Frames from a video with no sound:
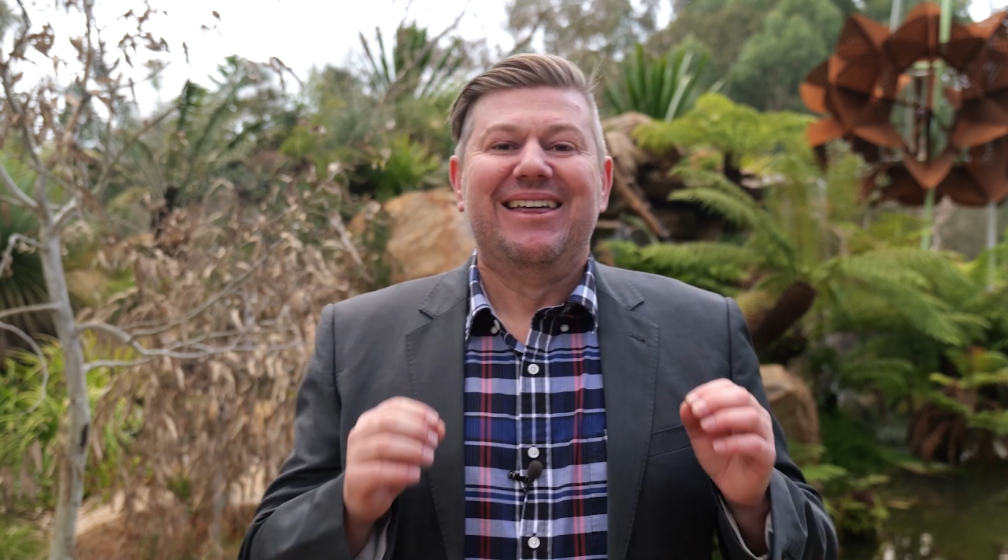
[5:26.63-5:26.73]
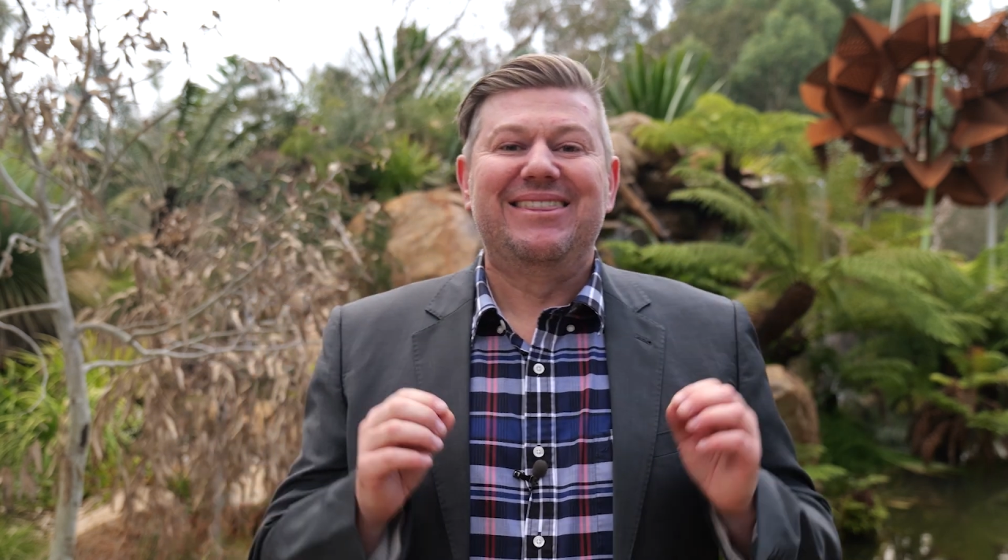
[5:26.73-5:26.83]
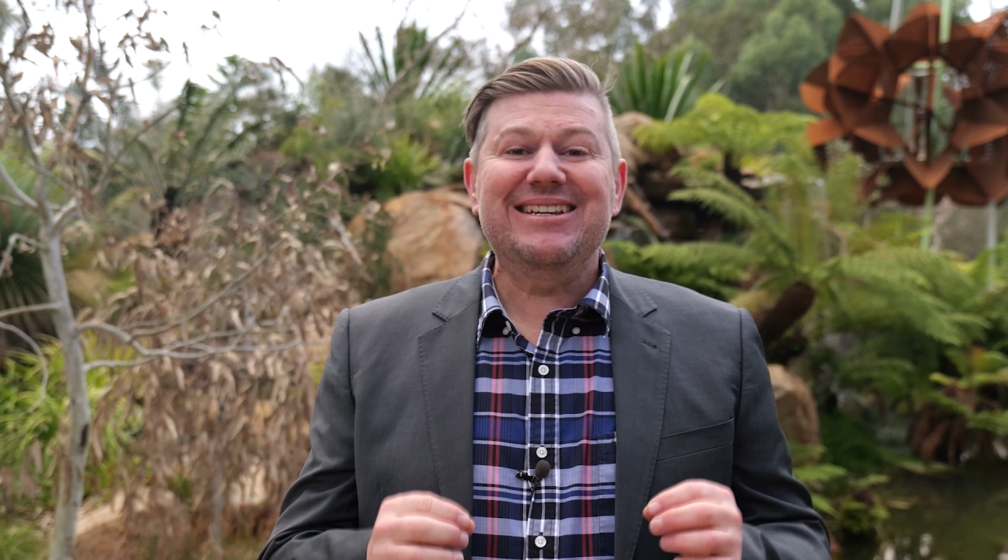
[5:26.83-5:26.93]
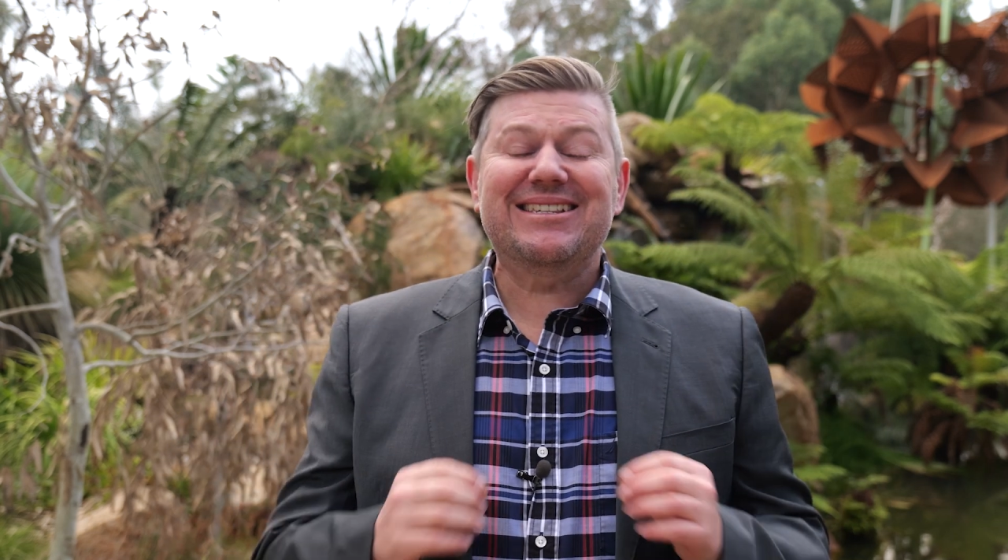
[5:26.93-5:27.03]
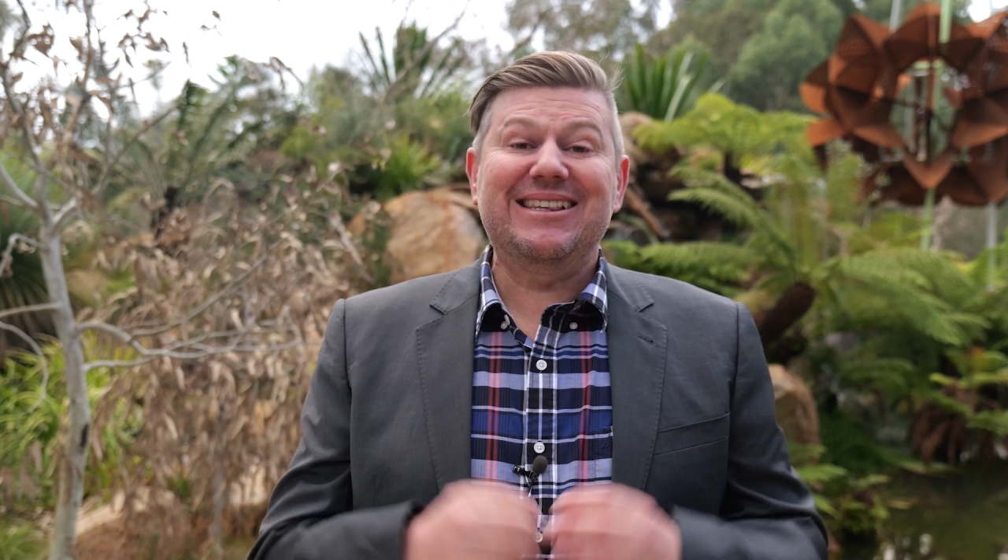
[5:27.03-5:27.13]

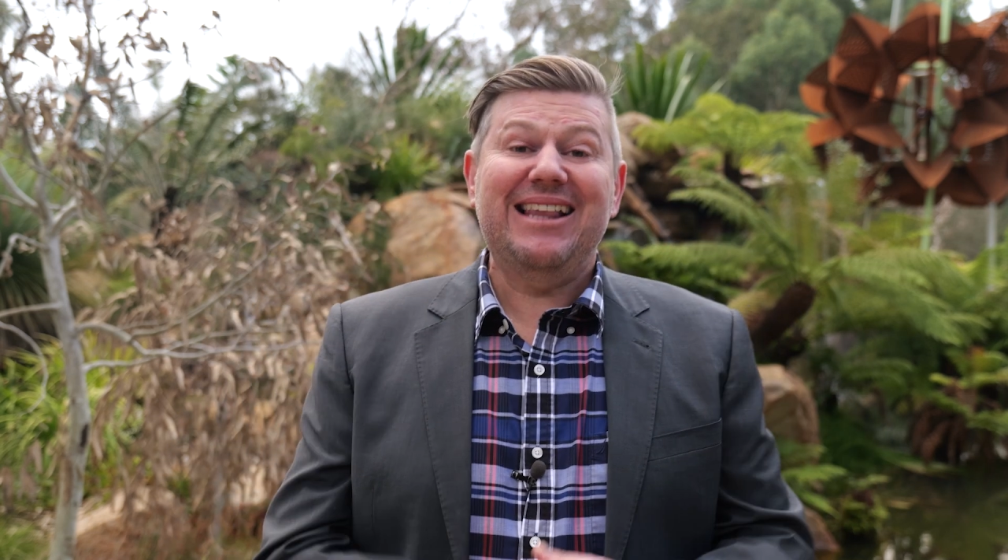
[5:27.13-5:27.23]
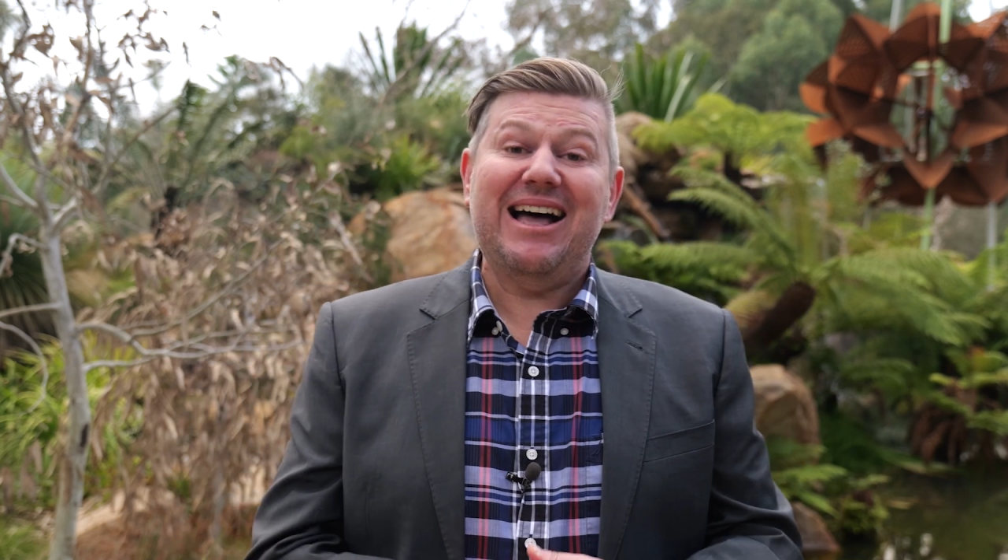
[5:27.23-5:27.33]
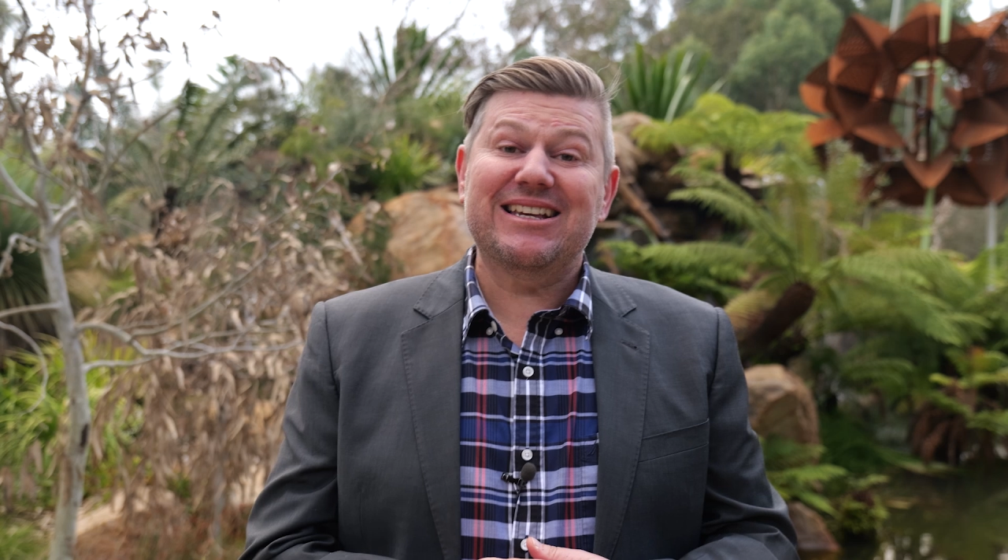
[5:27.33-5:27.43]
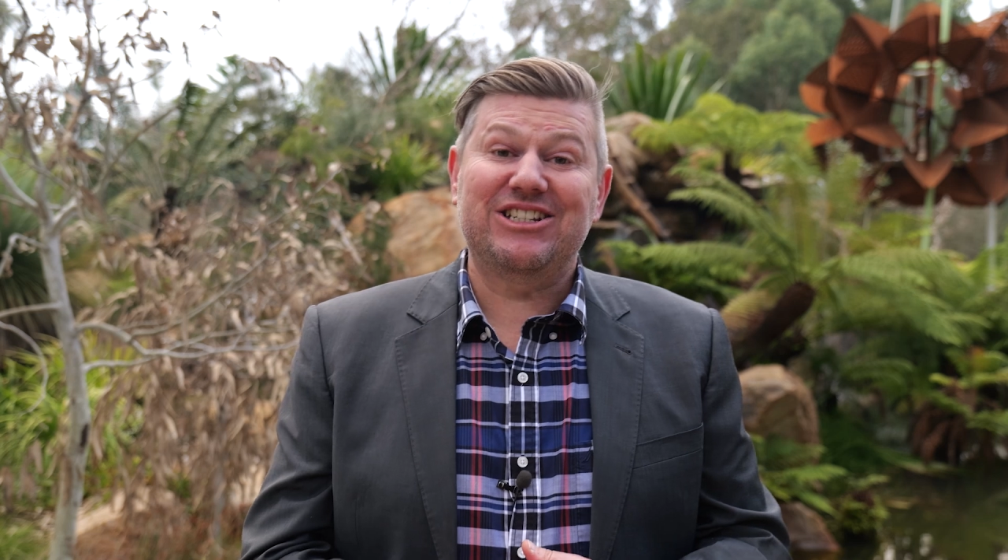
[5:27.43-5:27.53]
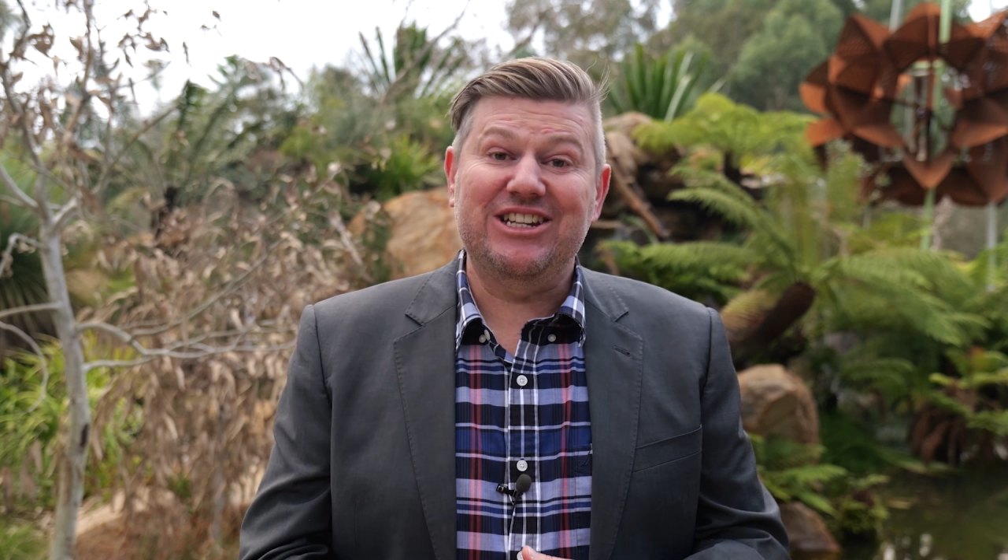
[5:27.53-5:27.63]
This
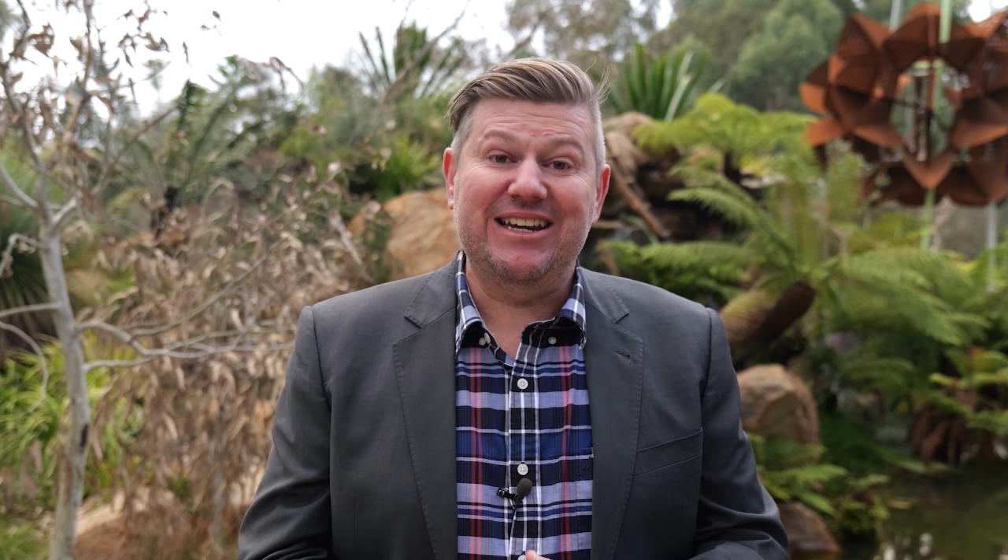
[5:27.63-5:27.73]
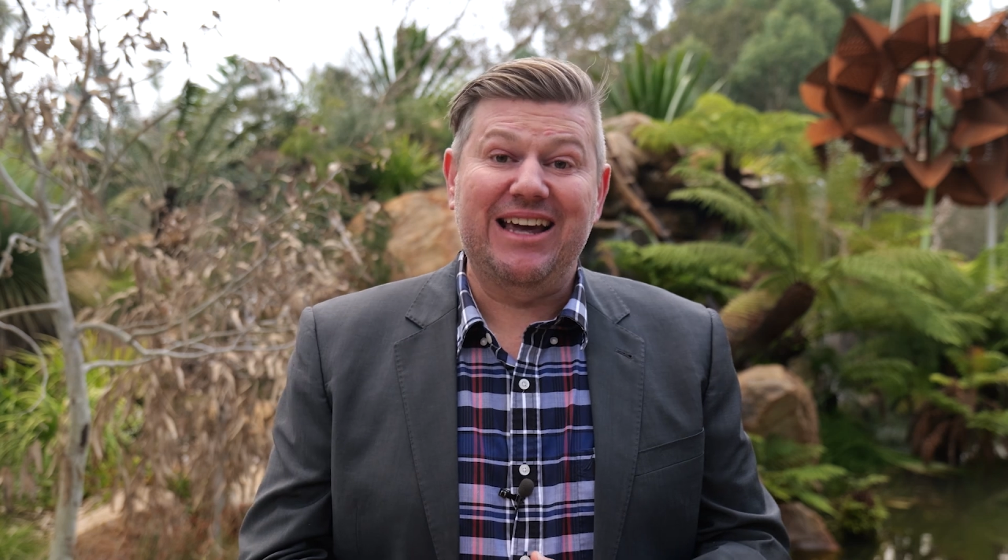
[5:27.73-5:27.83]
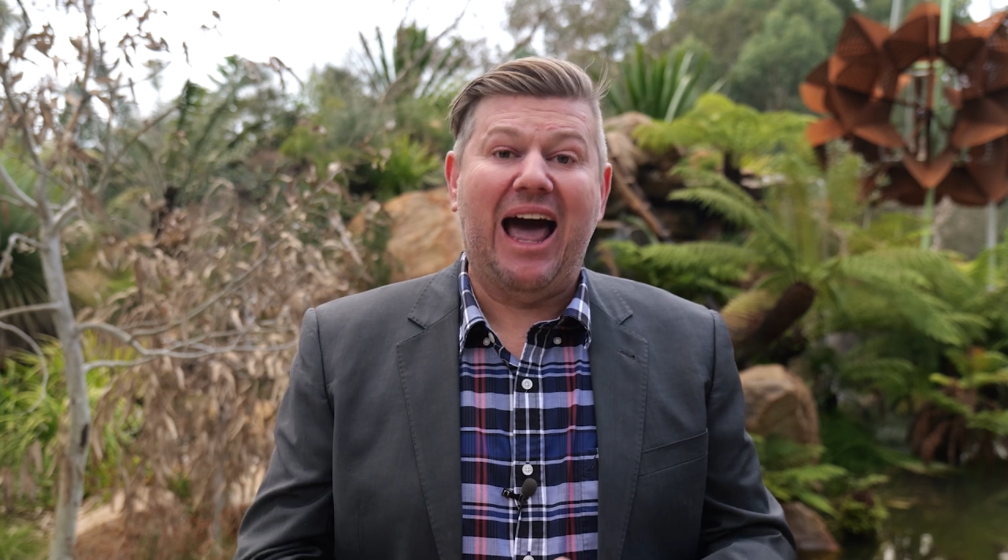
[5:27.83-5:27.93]
last year